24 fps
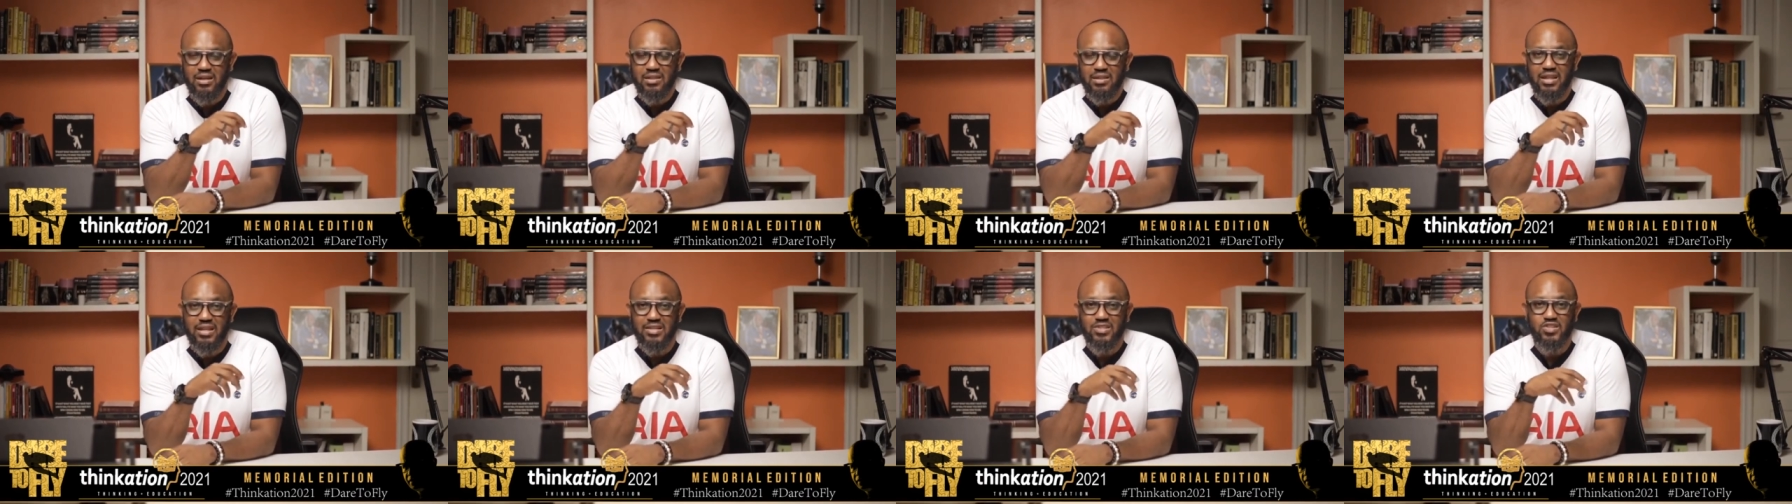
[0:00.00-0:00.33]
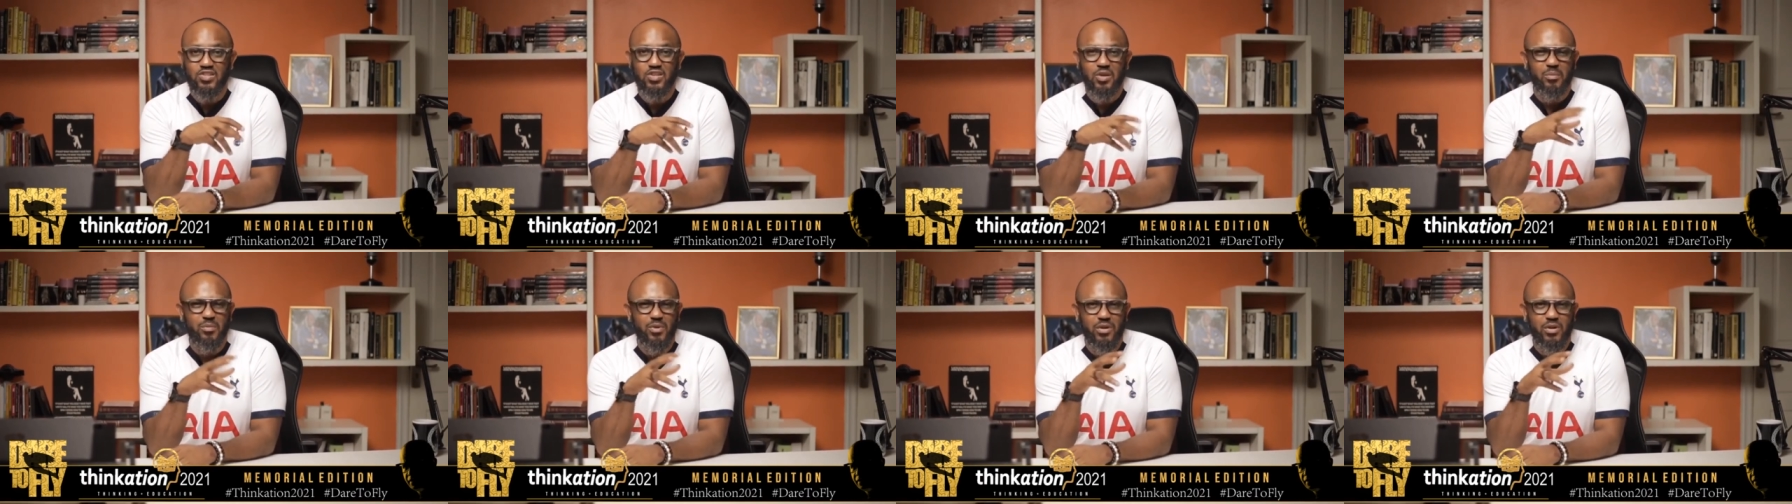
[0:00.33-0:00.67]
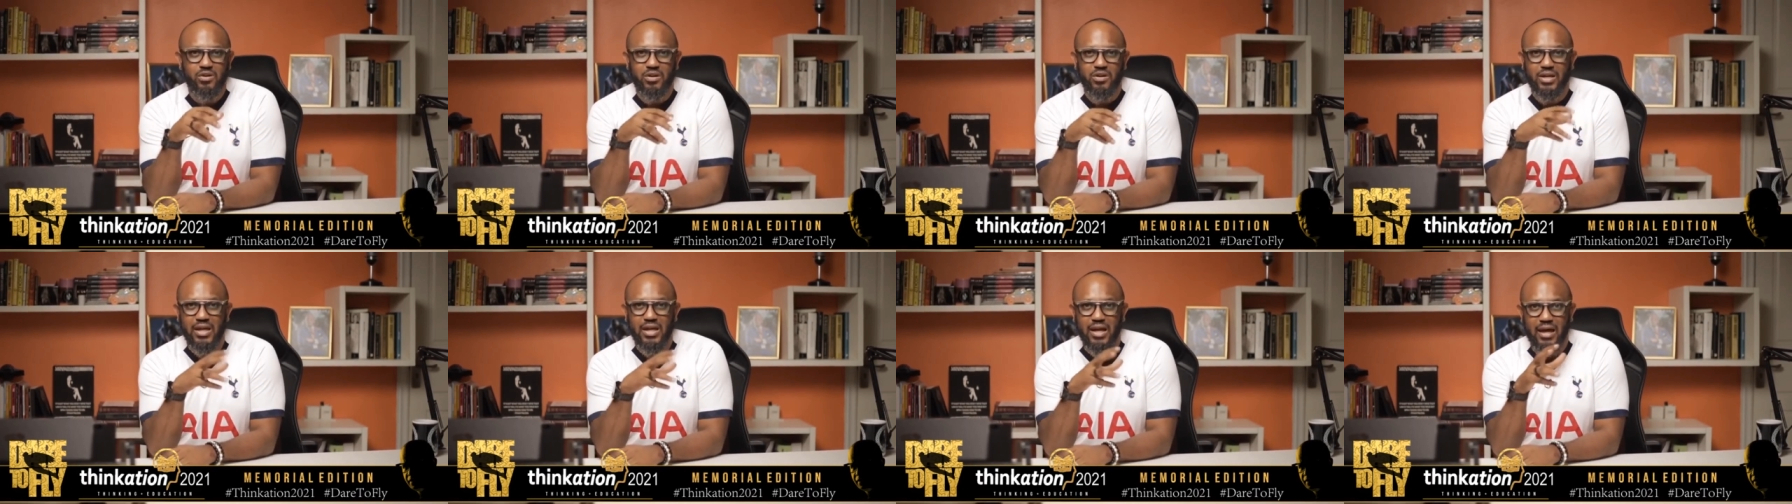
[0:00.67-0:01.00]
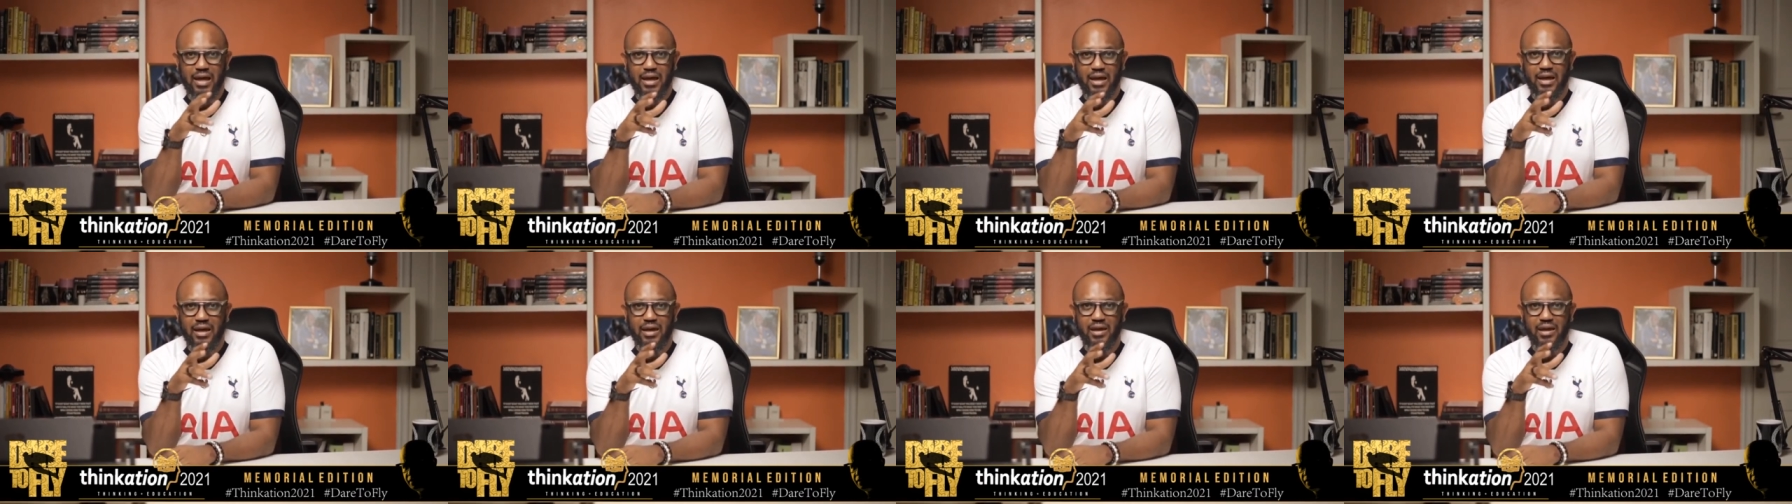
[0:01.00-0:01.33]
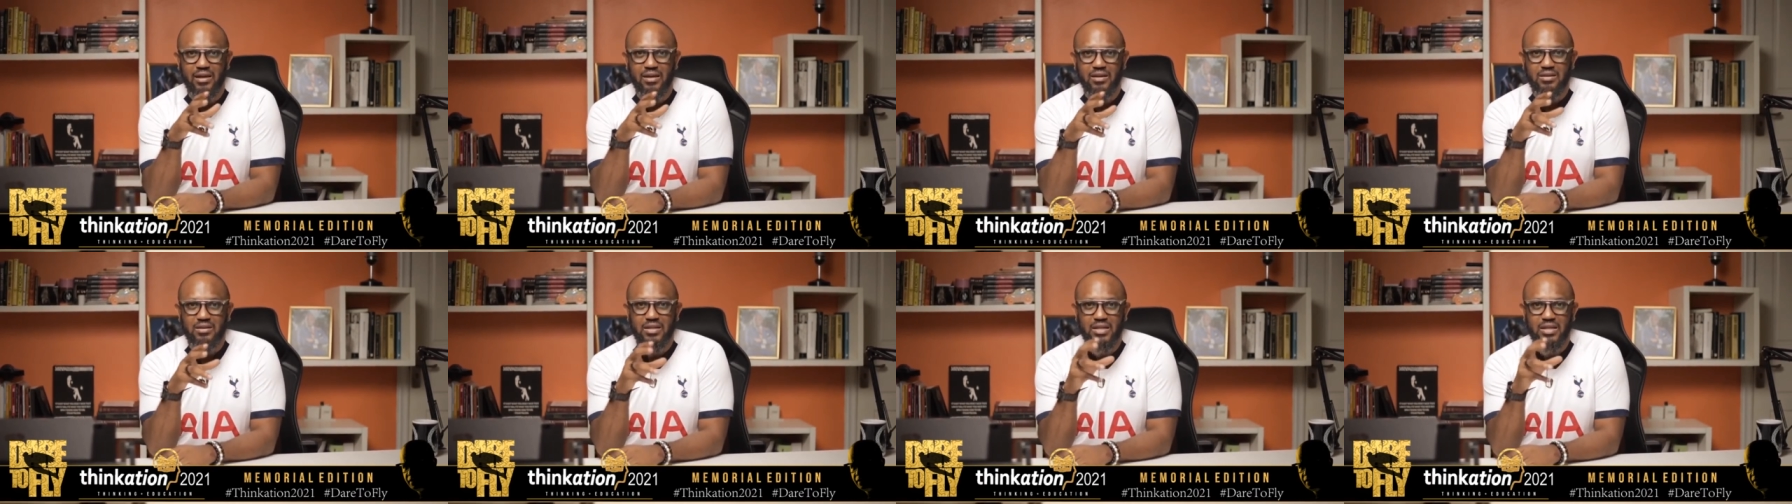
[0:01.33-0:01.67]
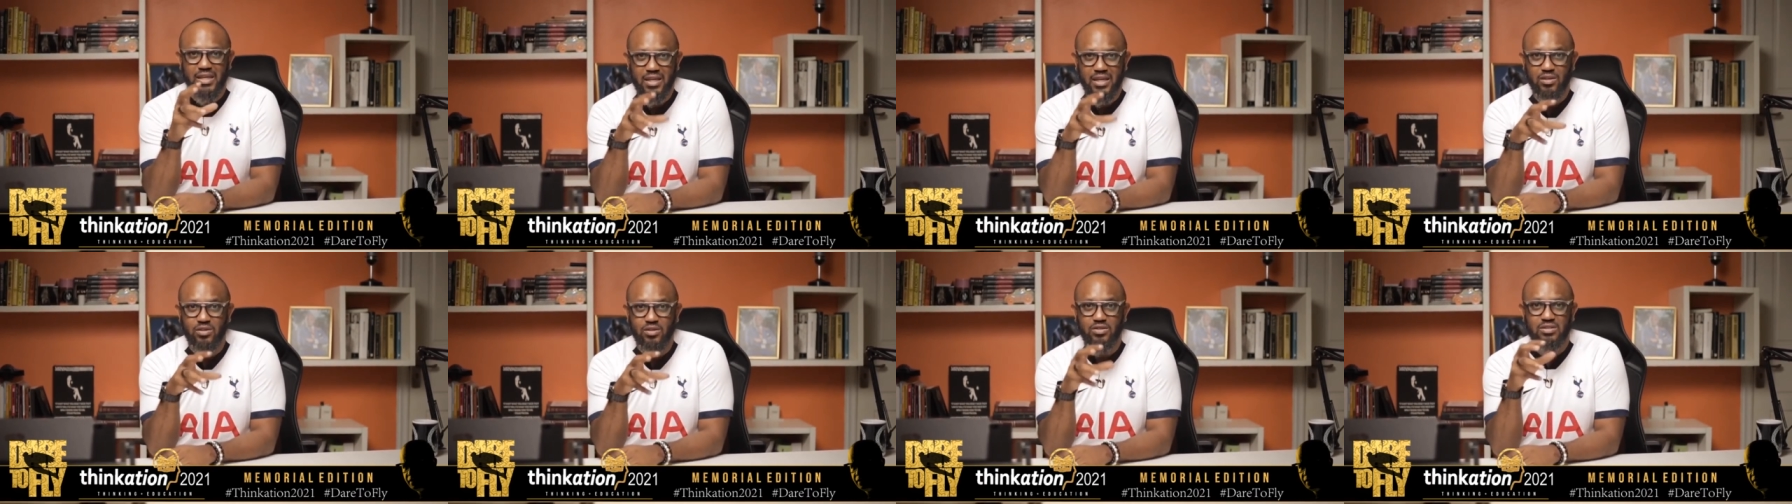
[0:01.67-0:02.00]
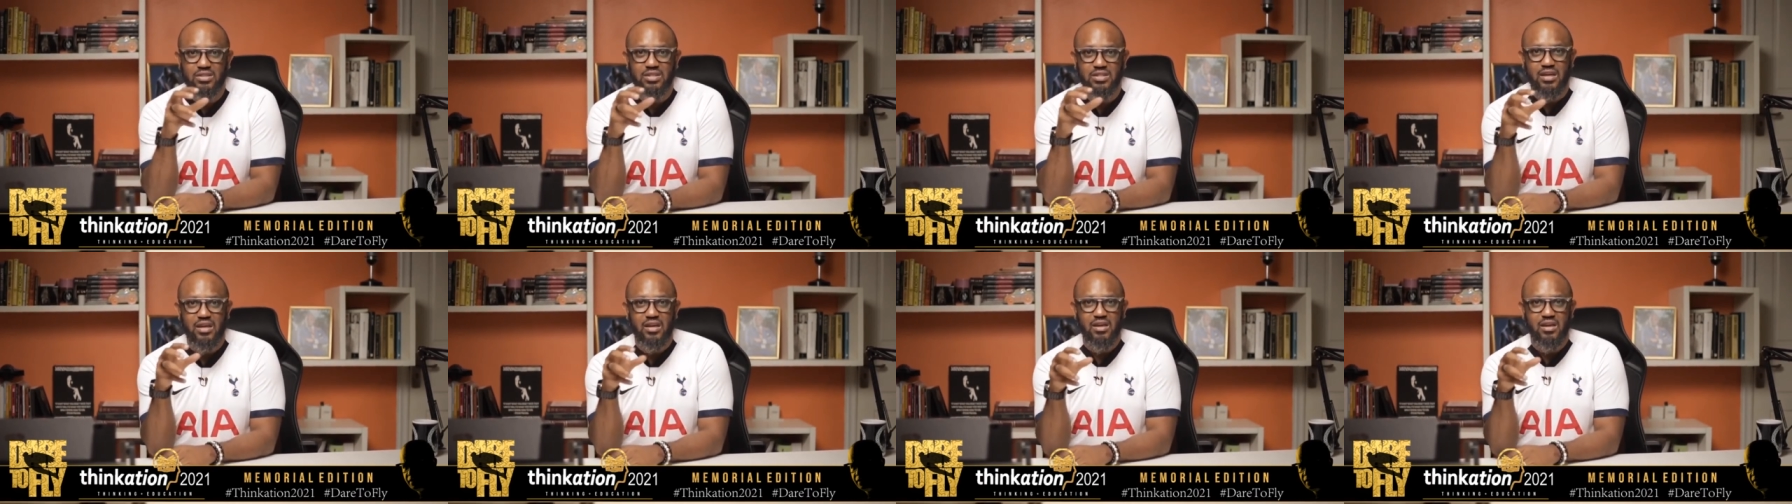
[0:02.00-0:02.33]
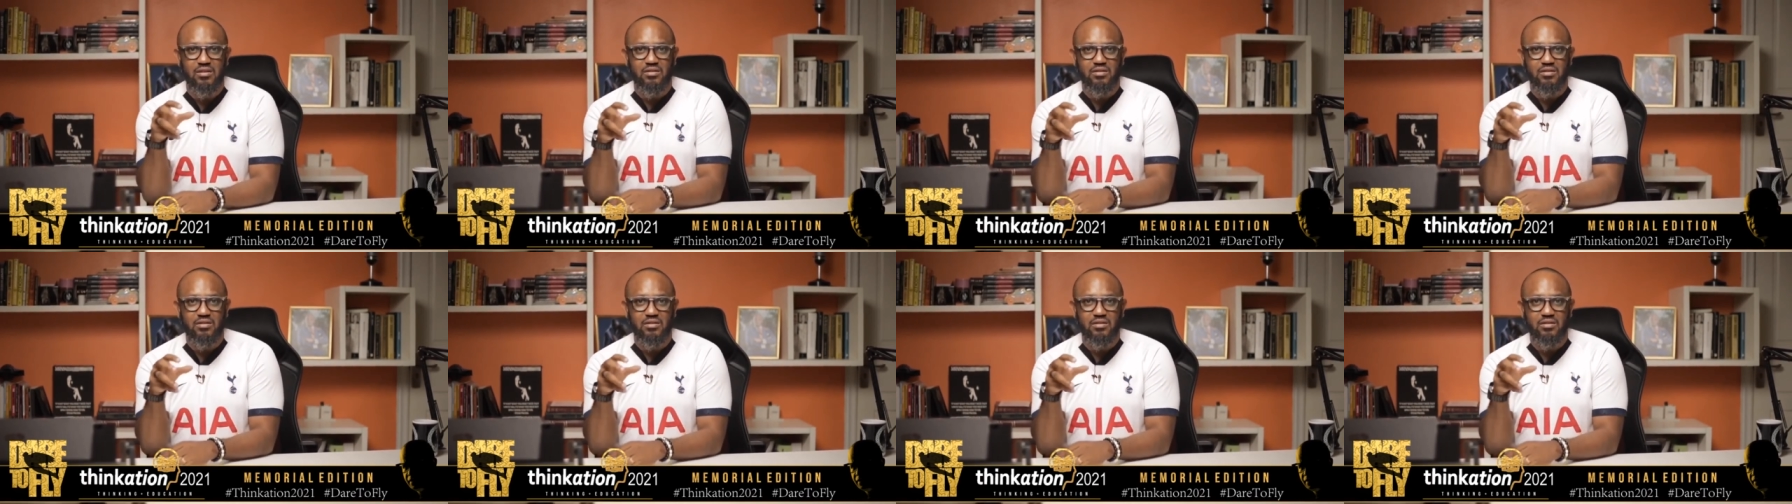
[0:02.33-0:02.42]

that some other guy killed